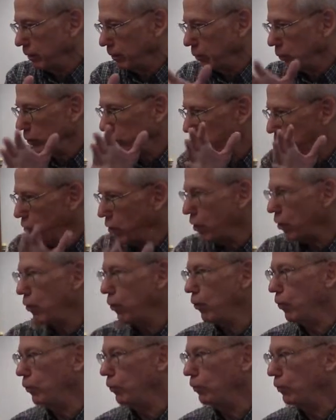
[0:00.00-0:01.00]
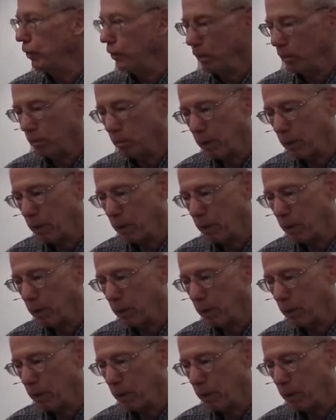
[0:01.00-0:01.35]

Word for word: was known